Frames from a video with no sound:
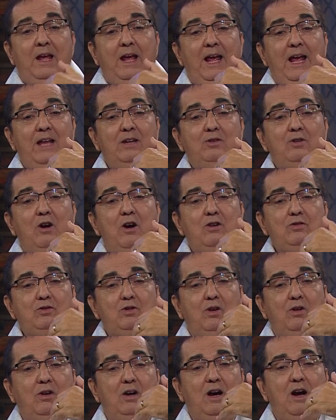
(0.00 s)
And
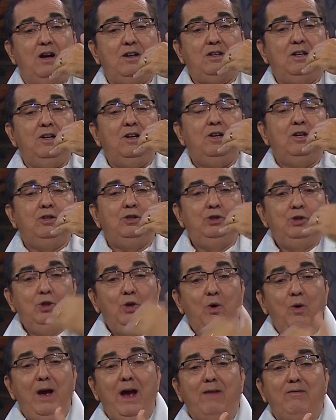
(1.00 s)
Dr. Huch,
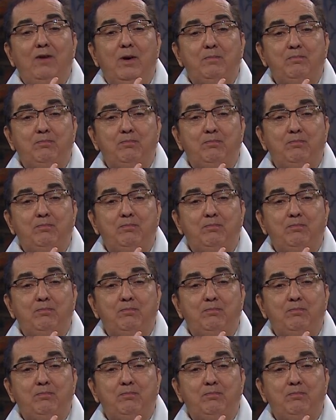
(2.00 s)
you have a